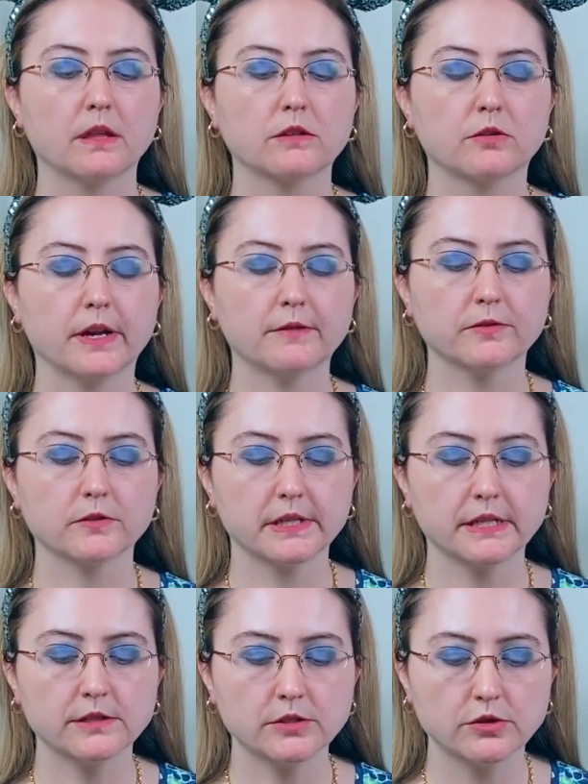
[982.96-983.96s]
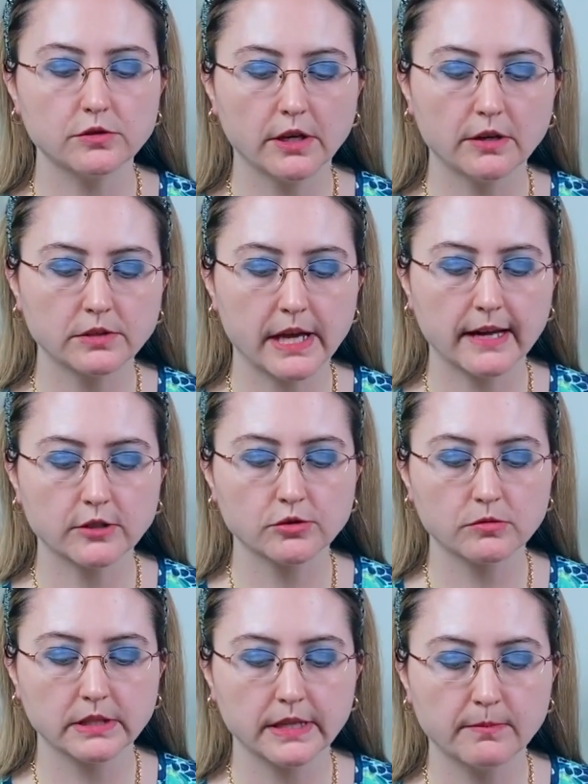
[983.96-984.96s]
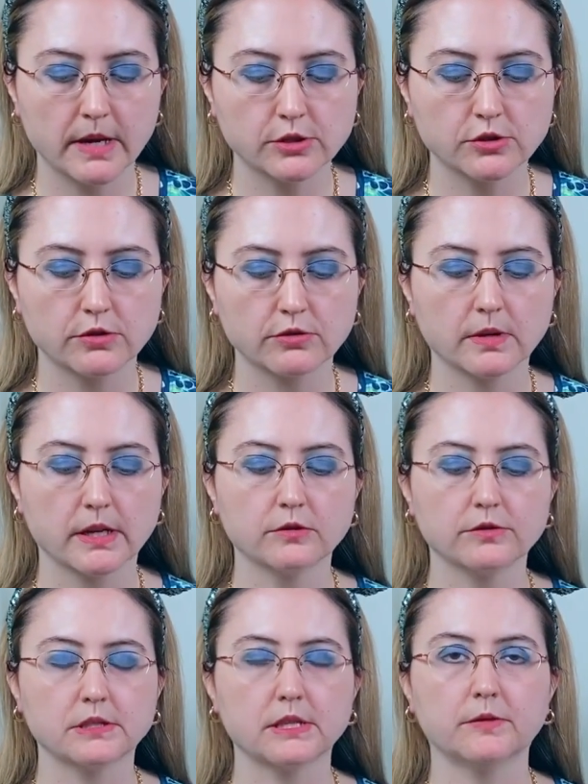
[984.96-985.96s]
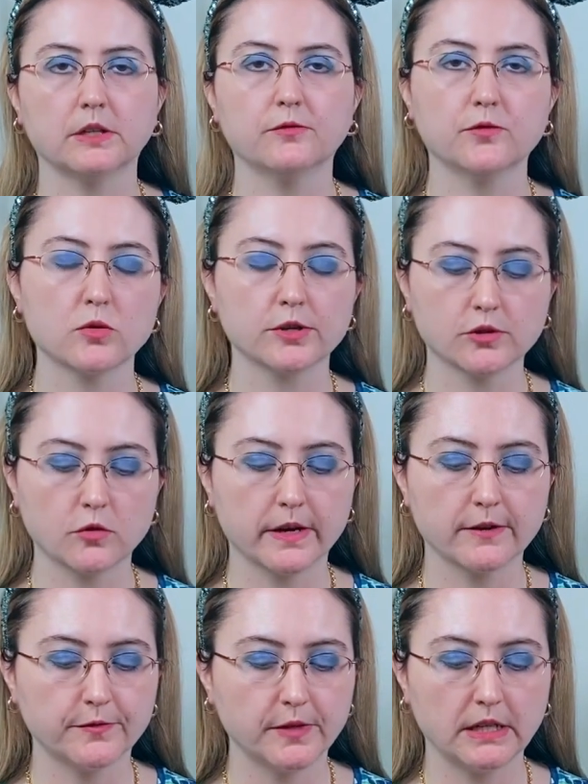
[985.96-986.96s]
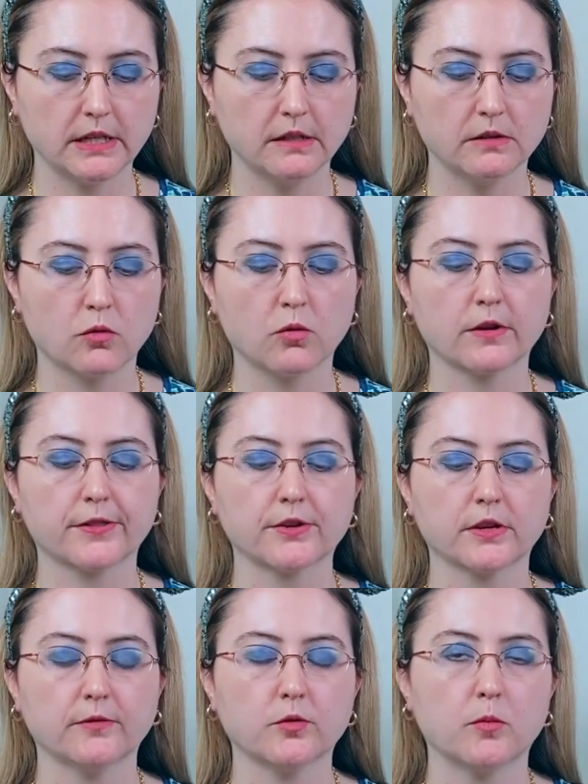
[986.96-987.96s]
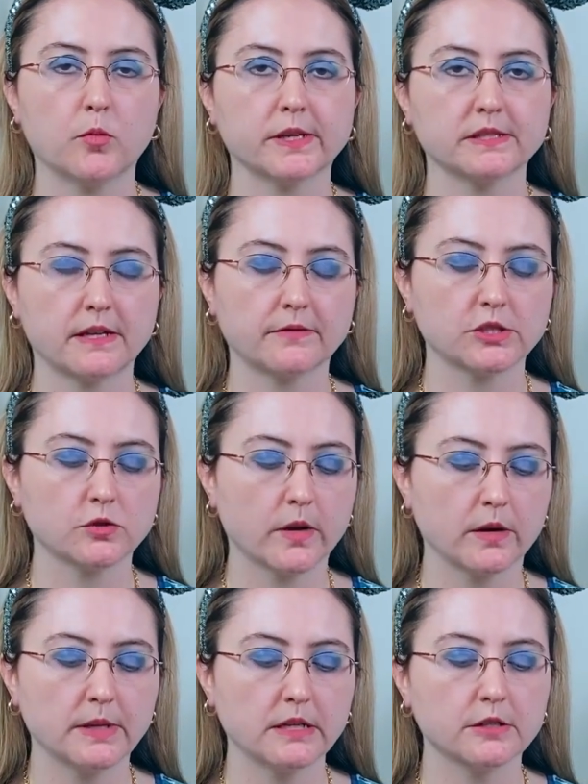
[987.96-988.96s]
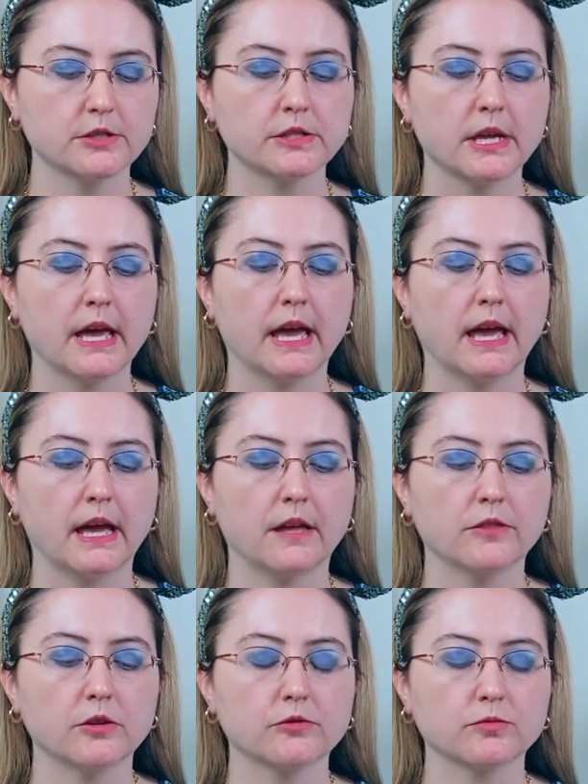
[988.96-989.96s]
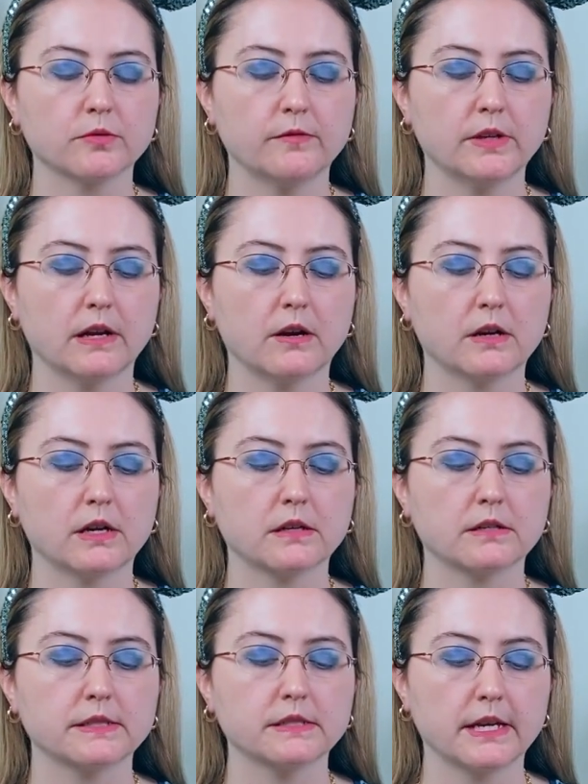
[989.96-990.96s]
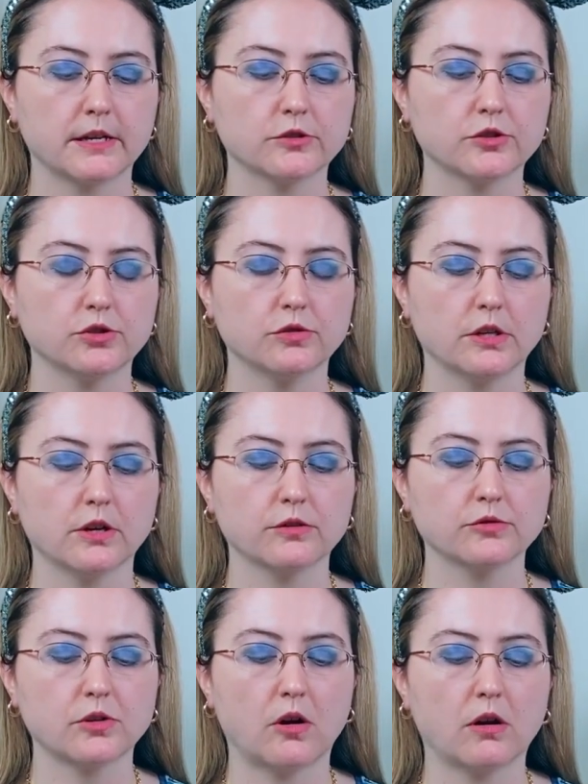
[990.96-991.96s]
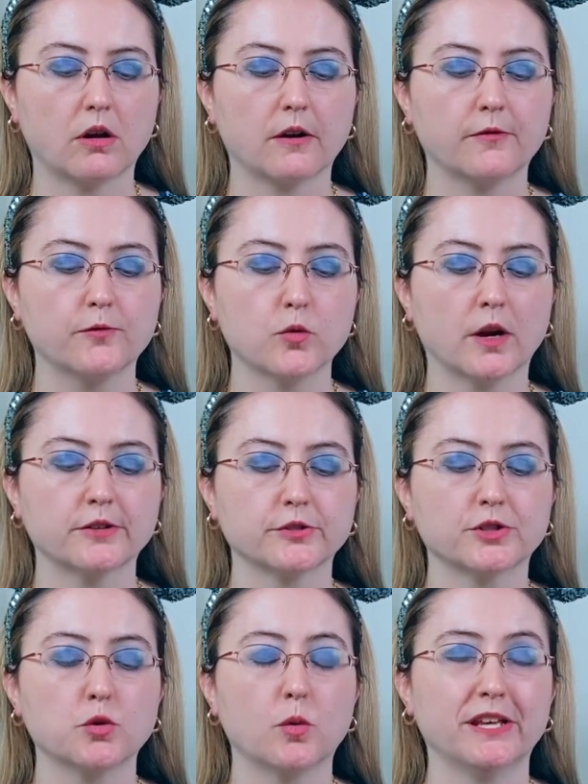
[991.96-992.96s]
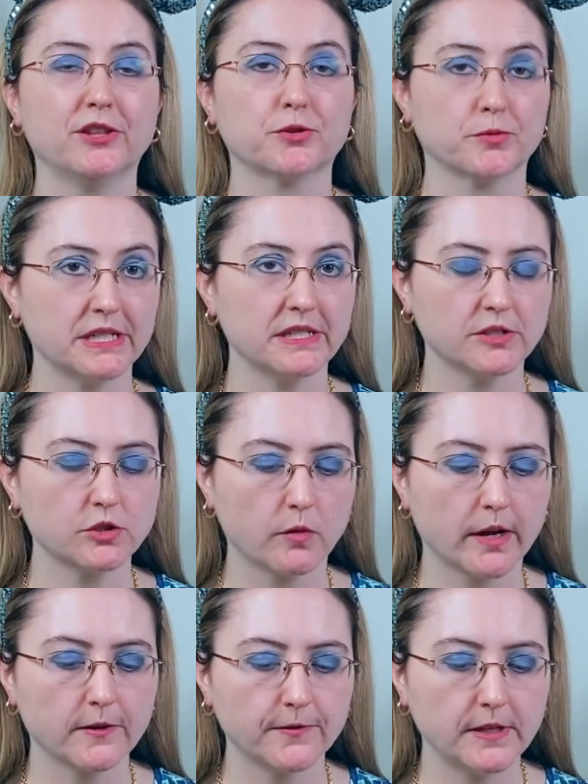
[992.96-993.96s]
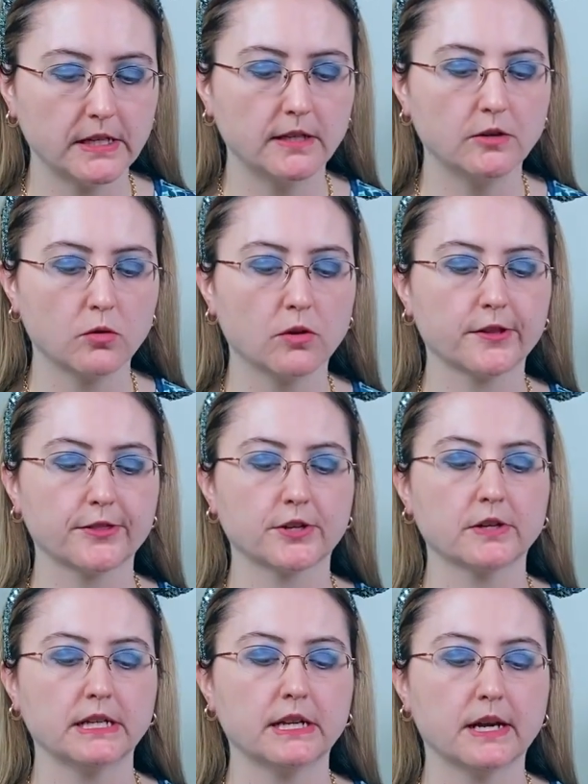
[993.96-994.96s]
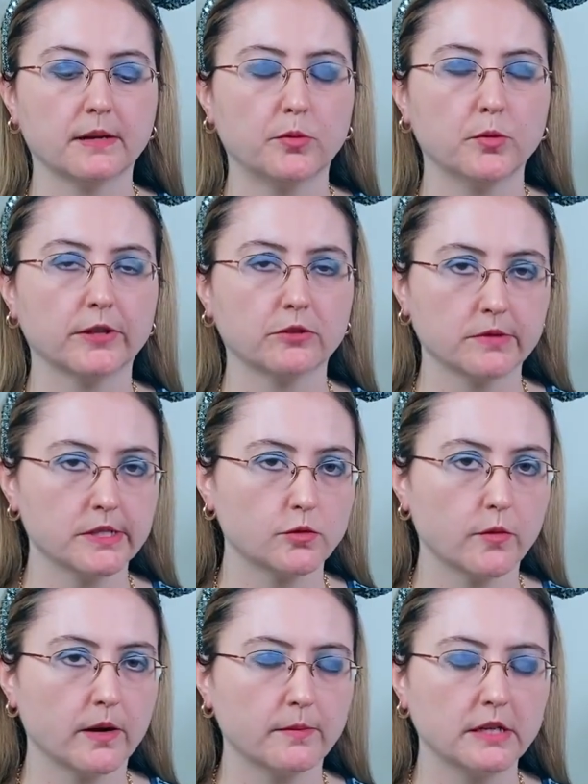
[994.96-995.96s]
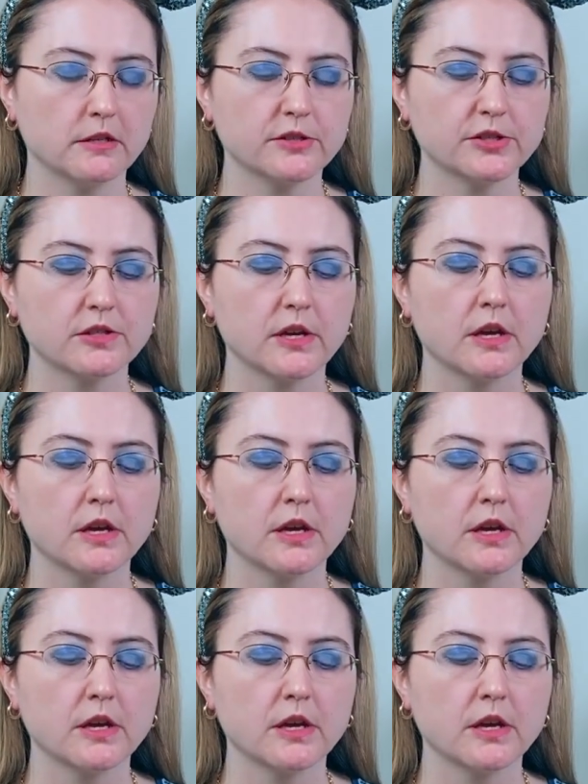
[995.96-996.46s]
The Grand Floridian studios actually measure 374 square feet or 34.7 square meters, and those Riviera standard studios are 423 square feet or 39.3 square meters.